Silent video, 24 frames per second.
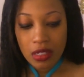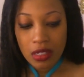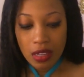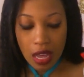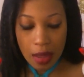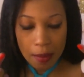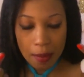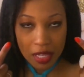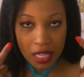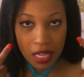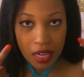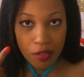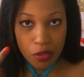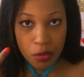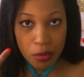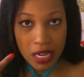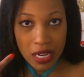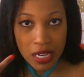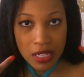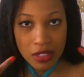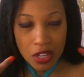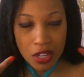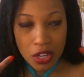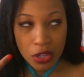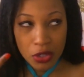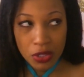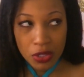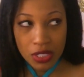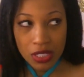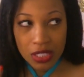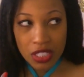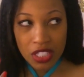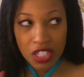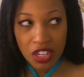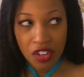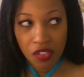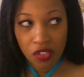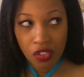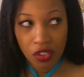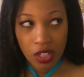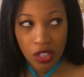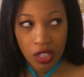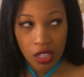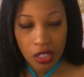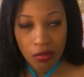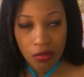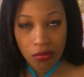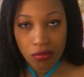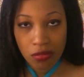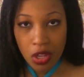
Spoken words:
I mean, everybody's nose is different.